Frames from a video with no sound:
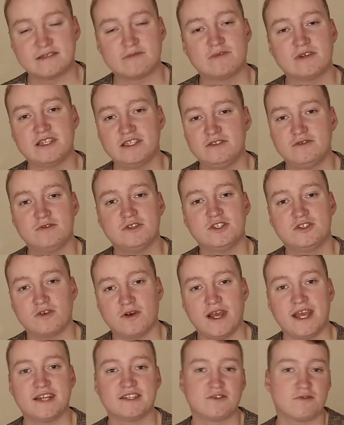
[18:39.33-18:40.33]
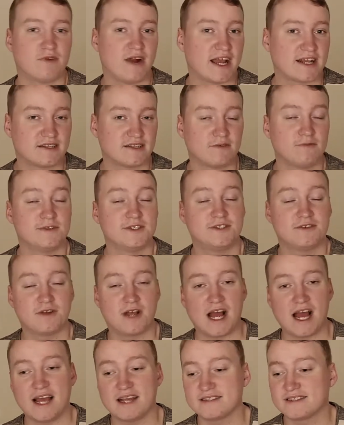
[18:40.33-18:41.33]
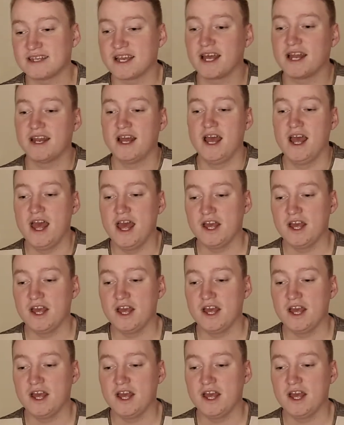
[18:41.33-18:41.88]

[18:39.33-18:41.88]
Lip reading: I really do enjoy interacting with you guys and,